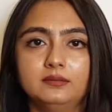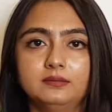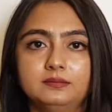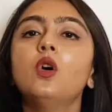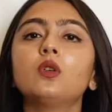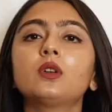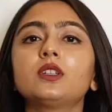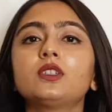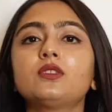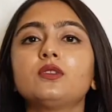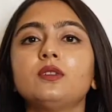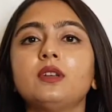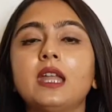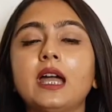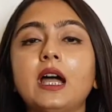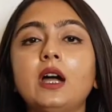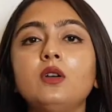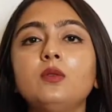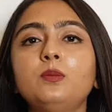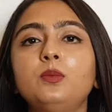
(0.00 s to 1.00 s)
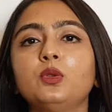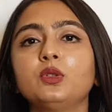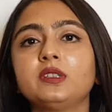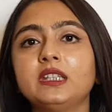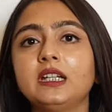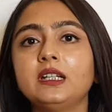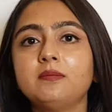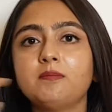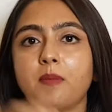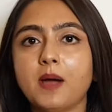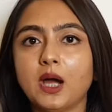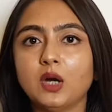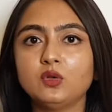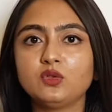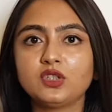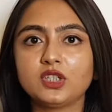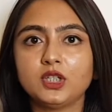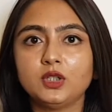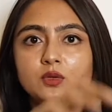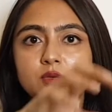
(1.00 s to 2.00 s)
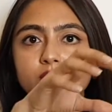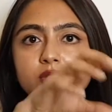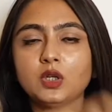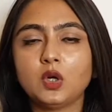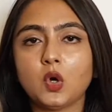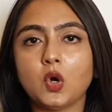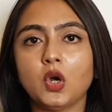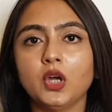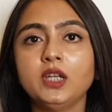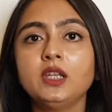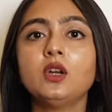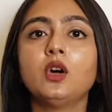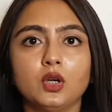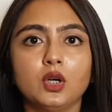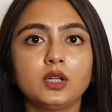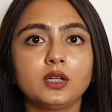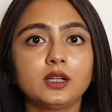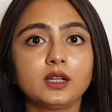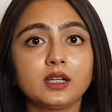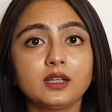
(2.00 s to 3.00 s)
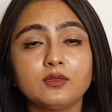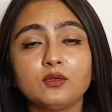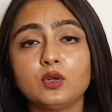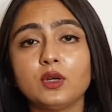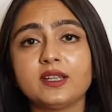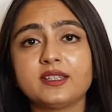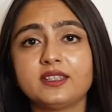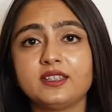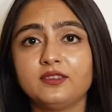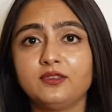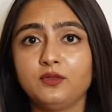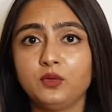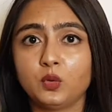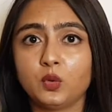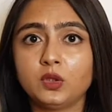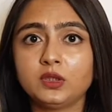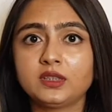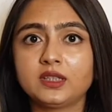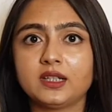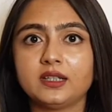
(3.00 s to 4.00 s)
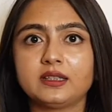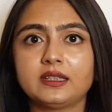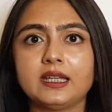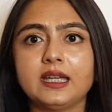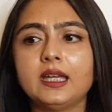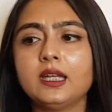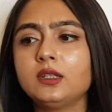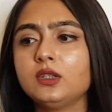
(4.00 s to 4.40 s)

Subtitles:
Okay, so now put that pouch into the oil or agar wo aise float karta hai,